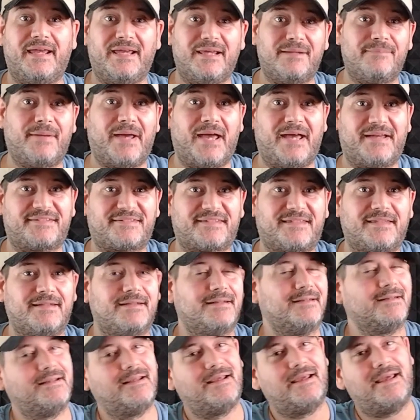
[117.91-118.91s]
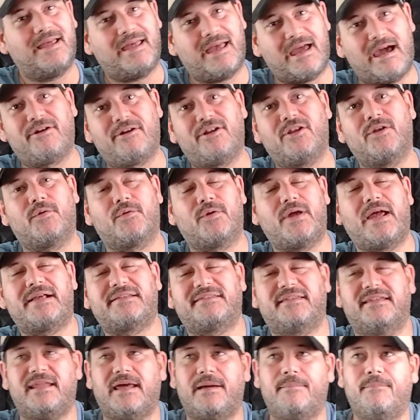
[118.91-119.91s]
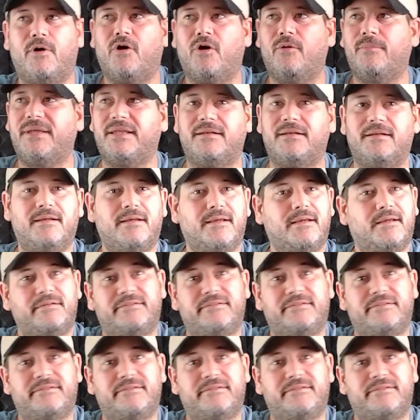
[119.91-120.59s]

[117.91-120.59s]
handbasket, how do you react in that moment?